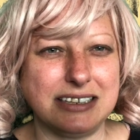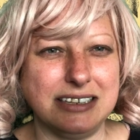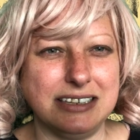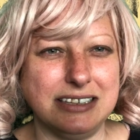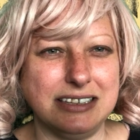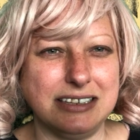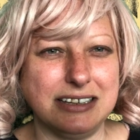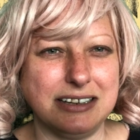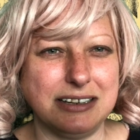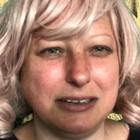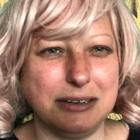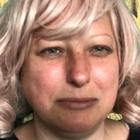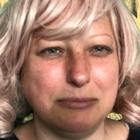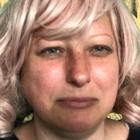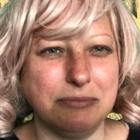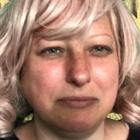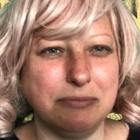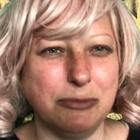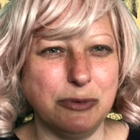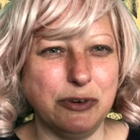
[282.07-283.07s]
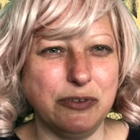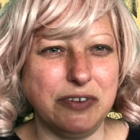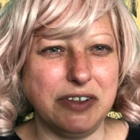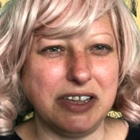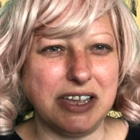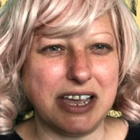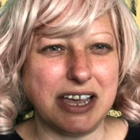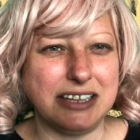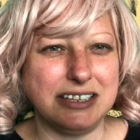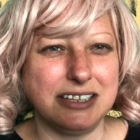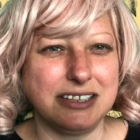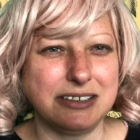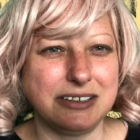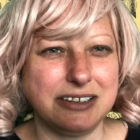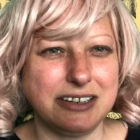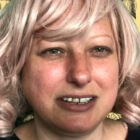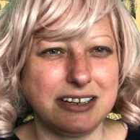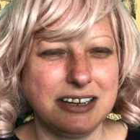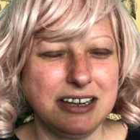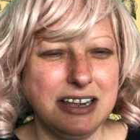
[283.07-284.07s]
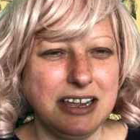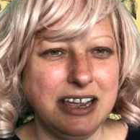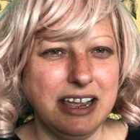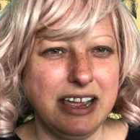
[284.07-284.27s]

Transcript: in the movie editor